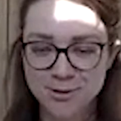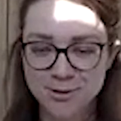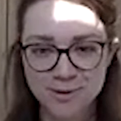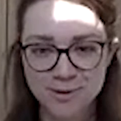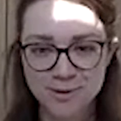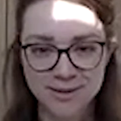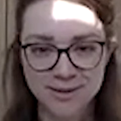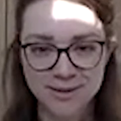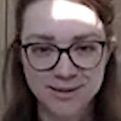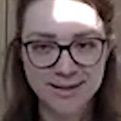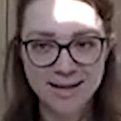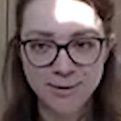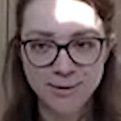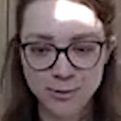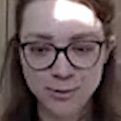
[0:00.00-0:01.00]
of building
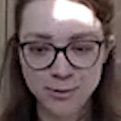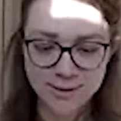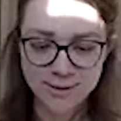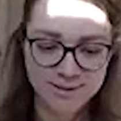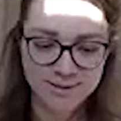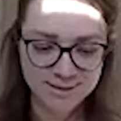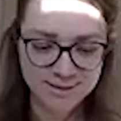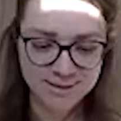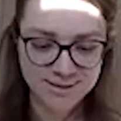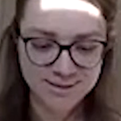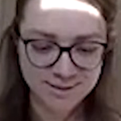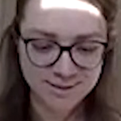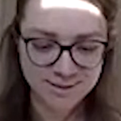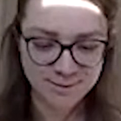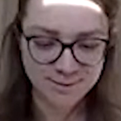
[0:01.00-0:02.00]
an end-to-end
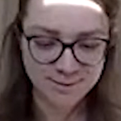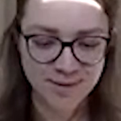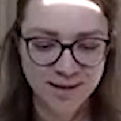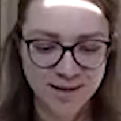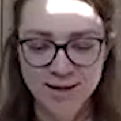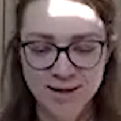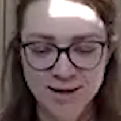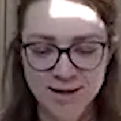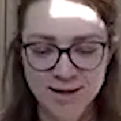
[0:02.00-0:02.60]
system